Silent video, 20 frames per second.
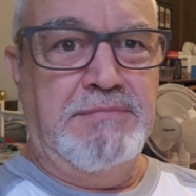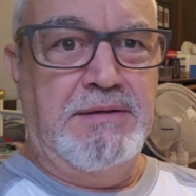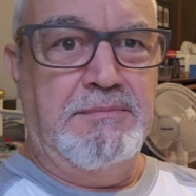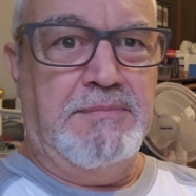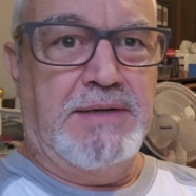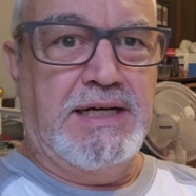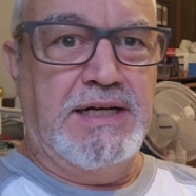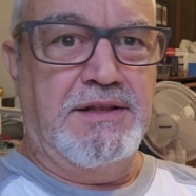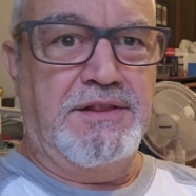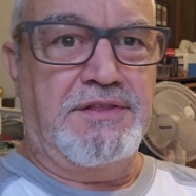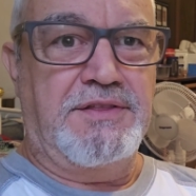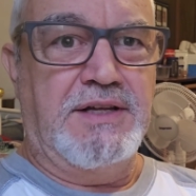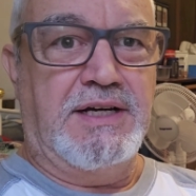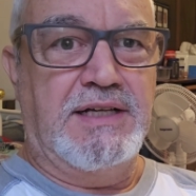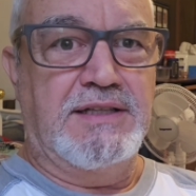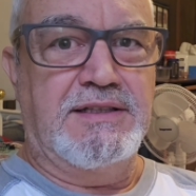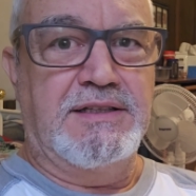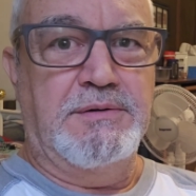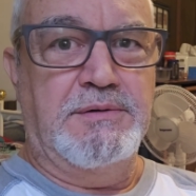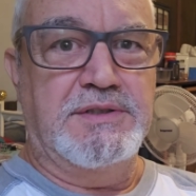It might have
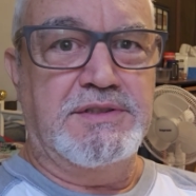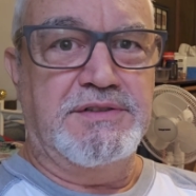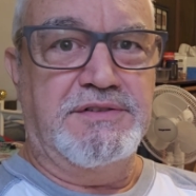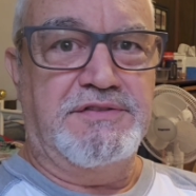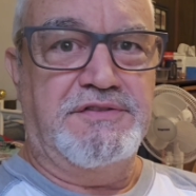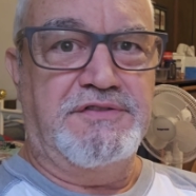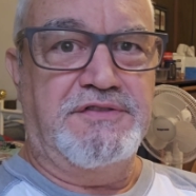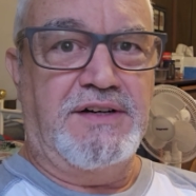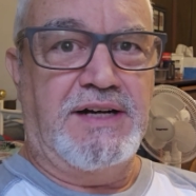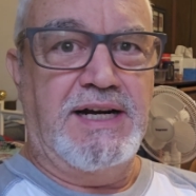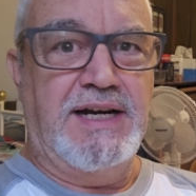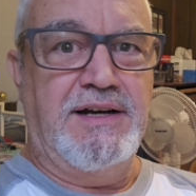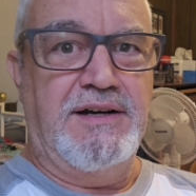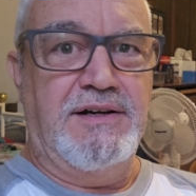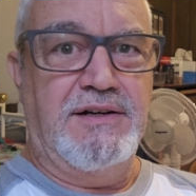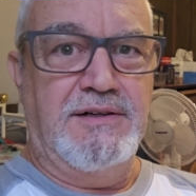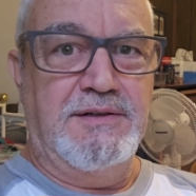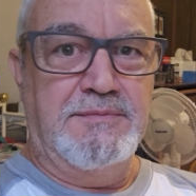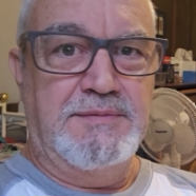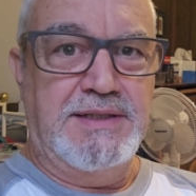thought there was a
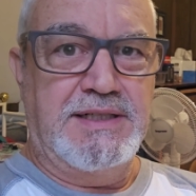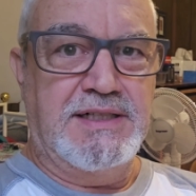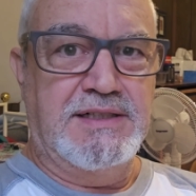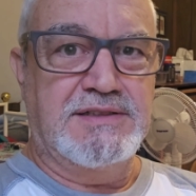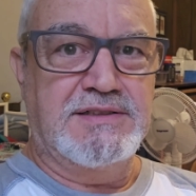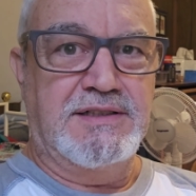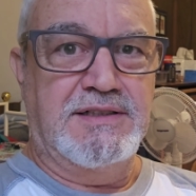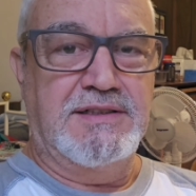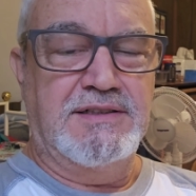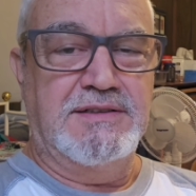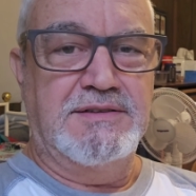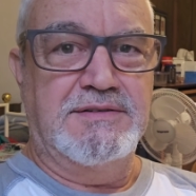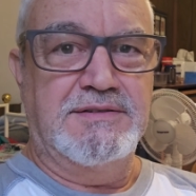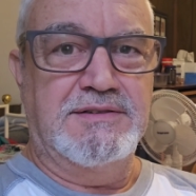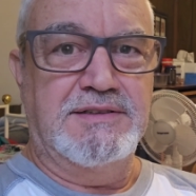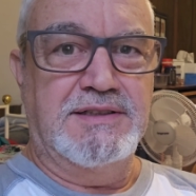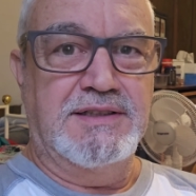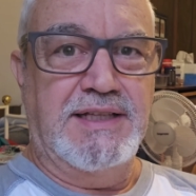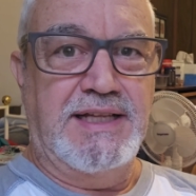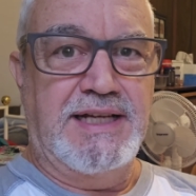fire because of
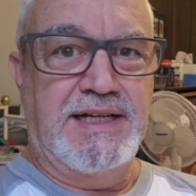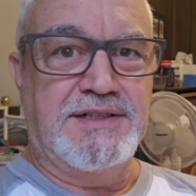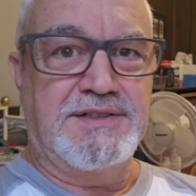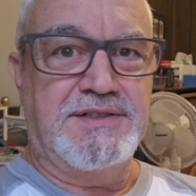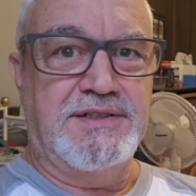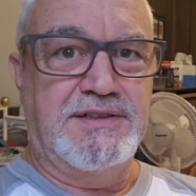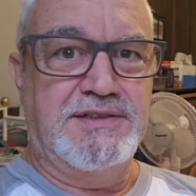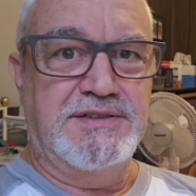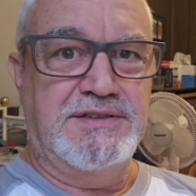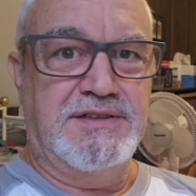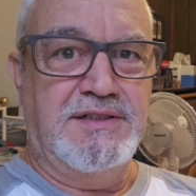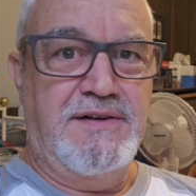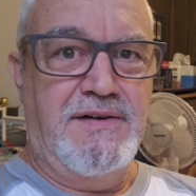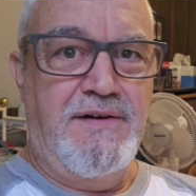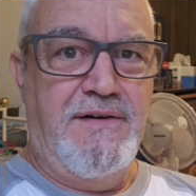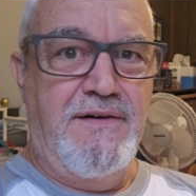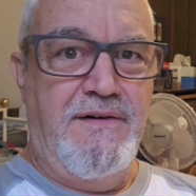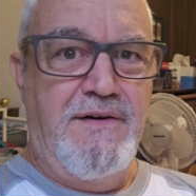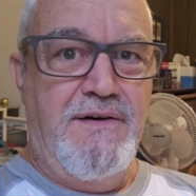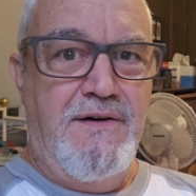the lanterns,
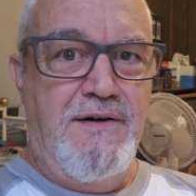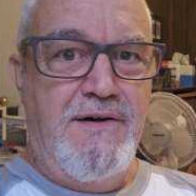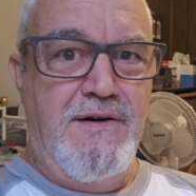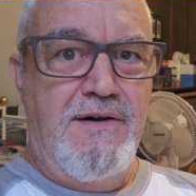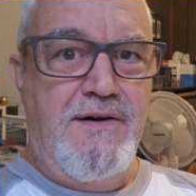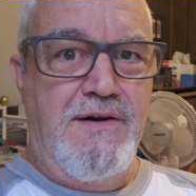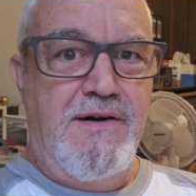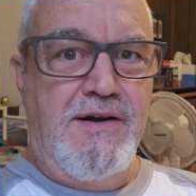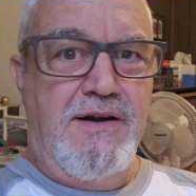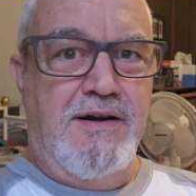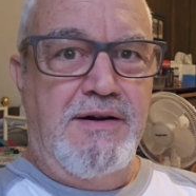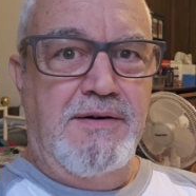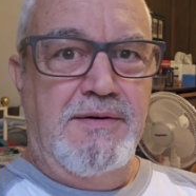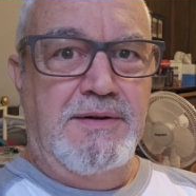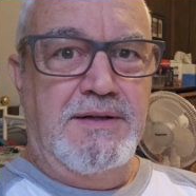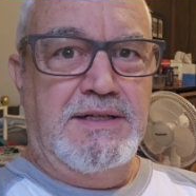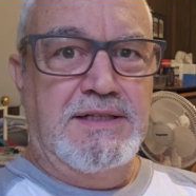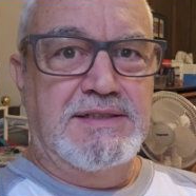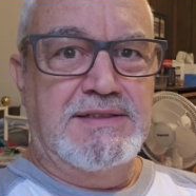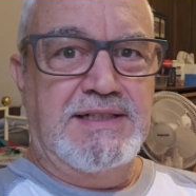
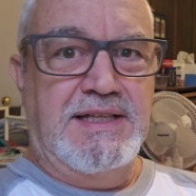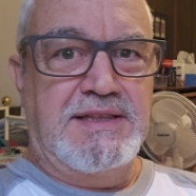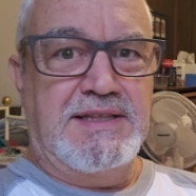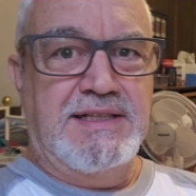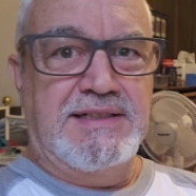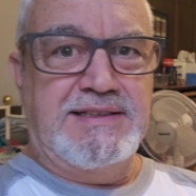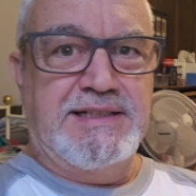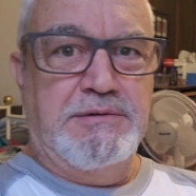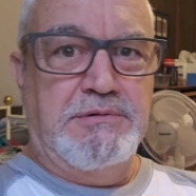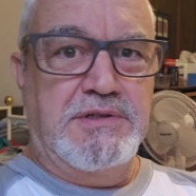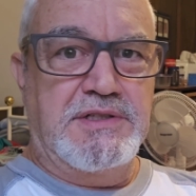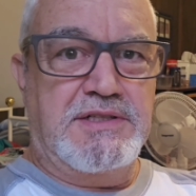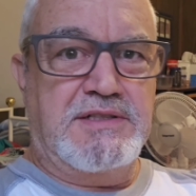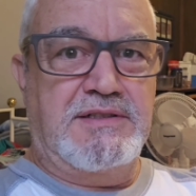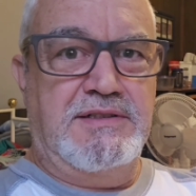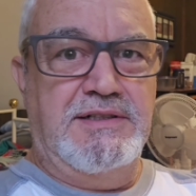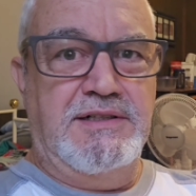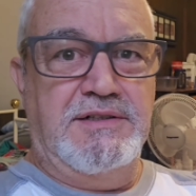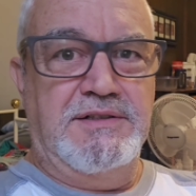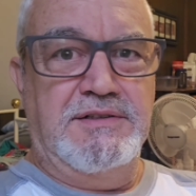because I think
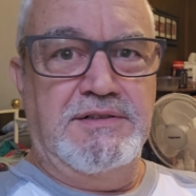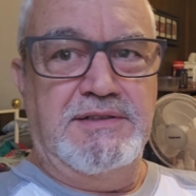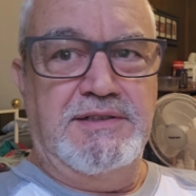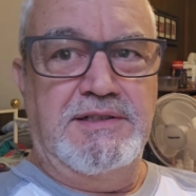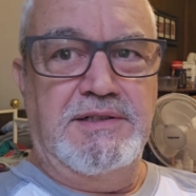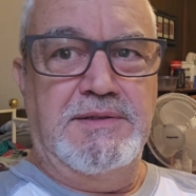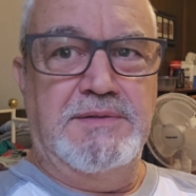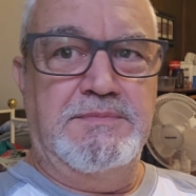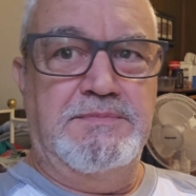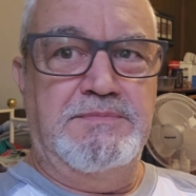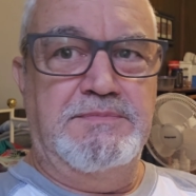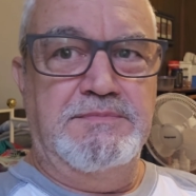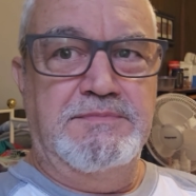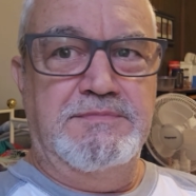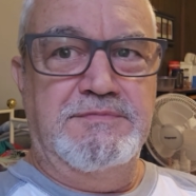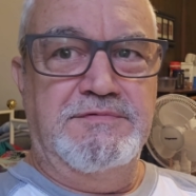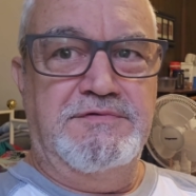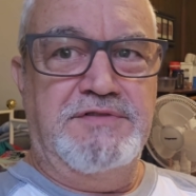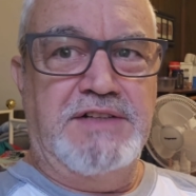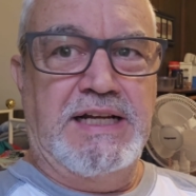their
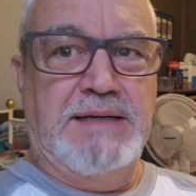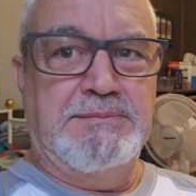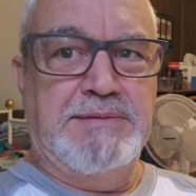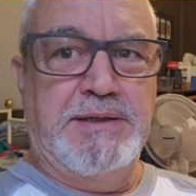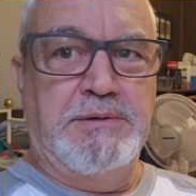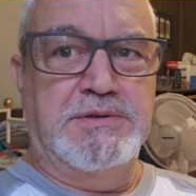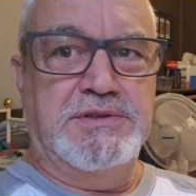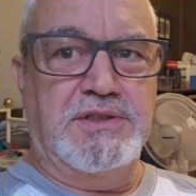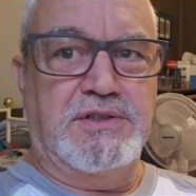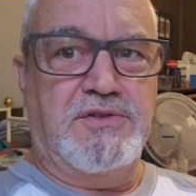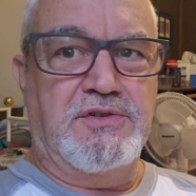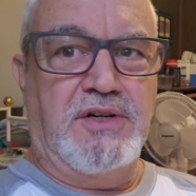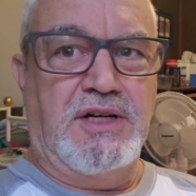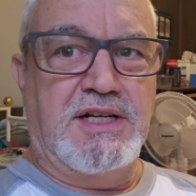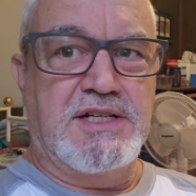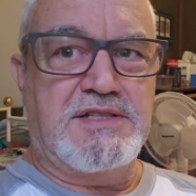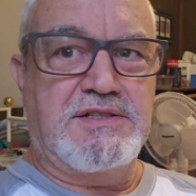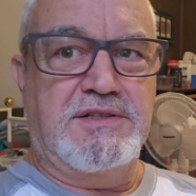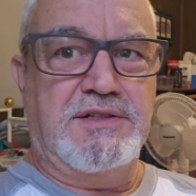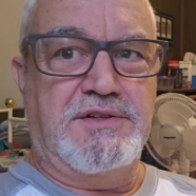family was
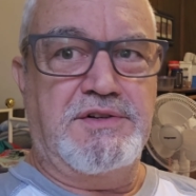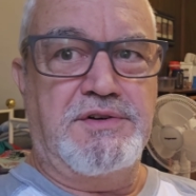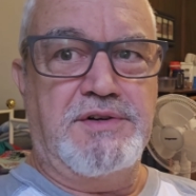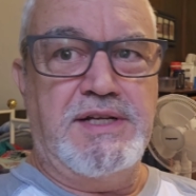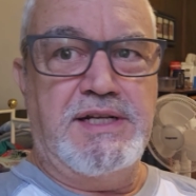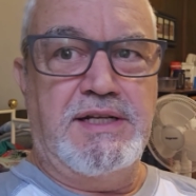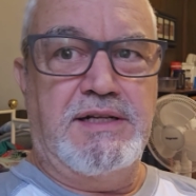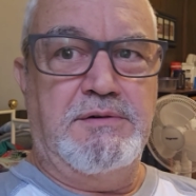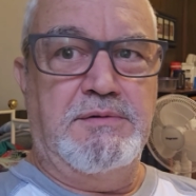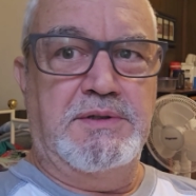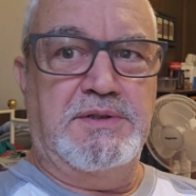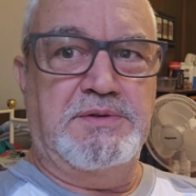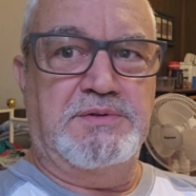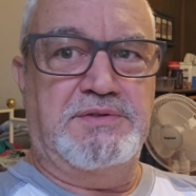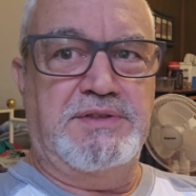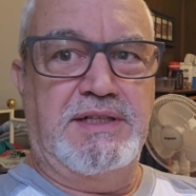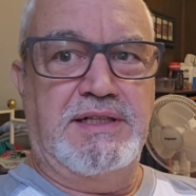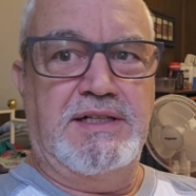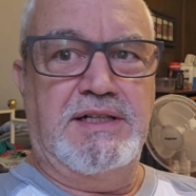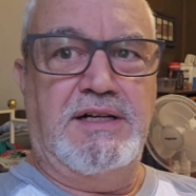across the creek, which
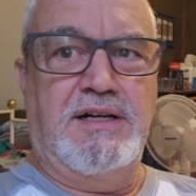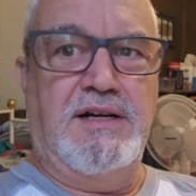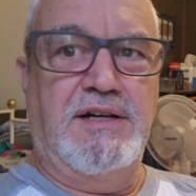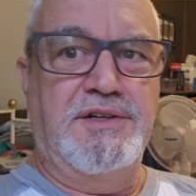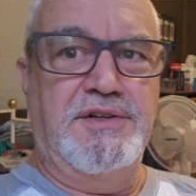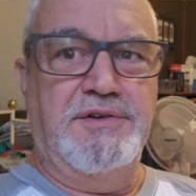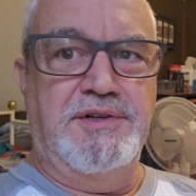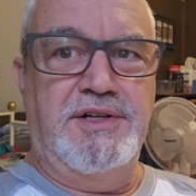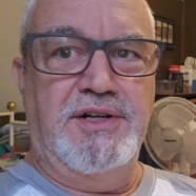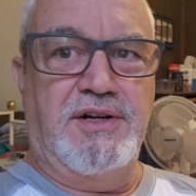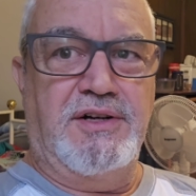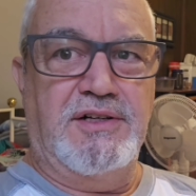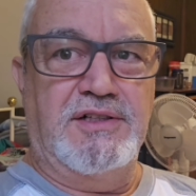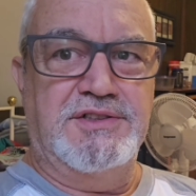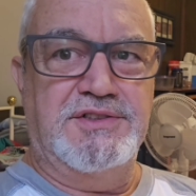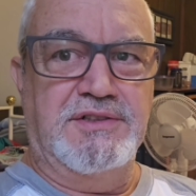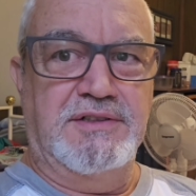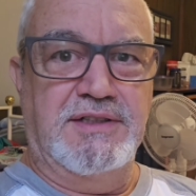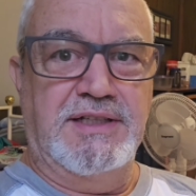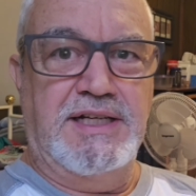was like 100
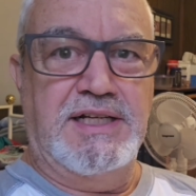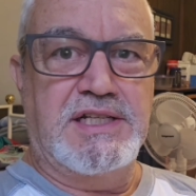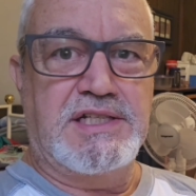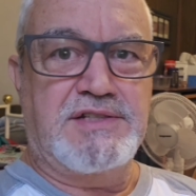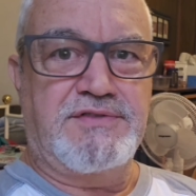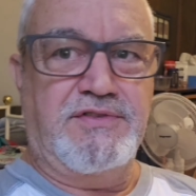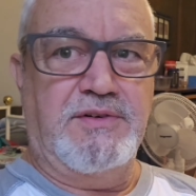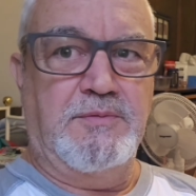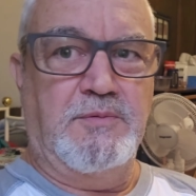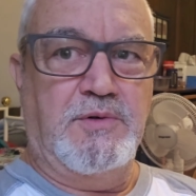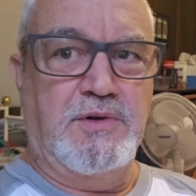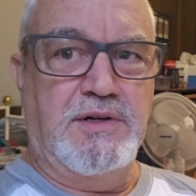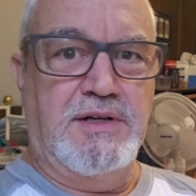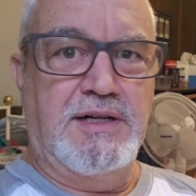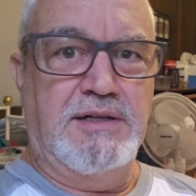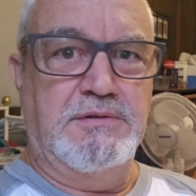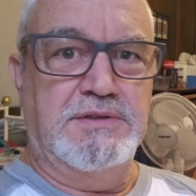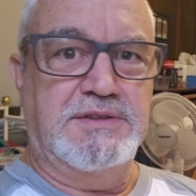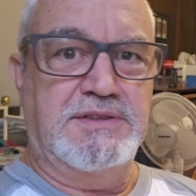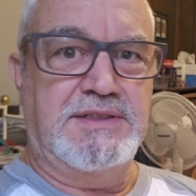yards or less from where
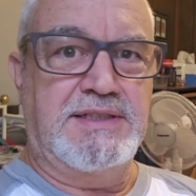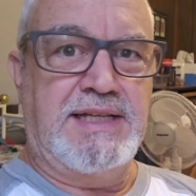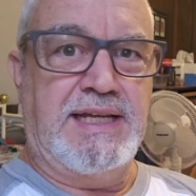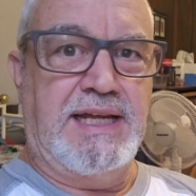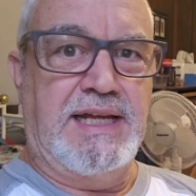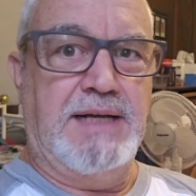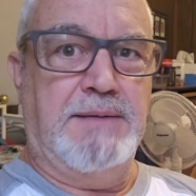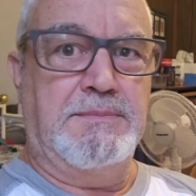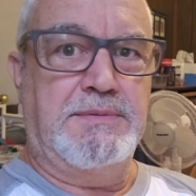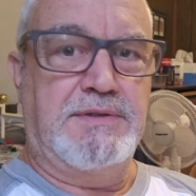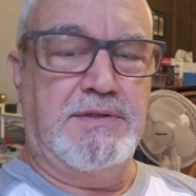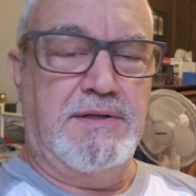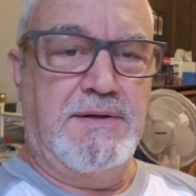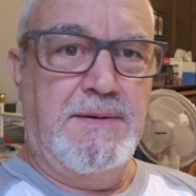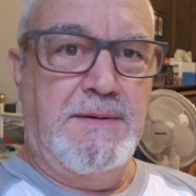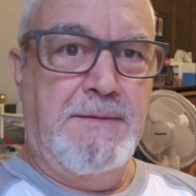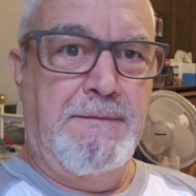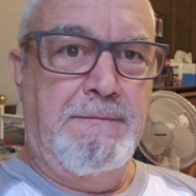I was camped.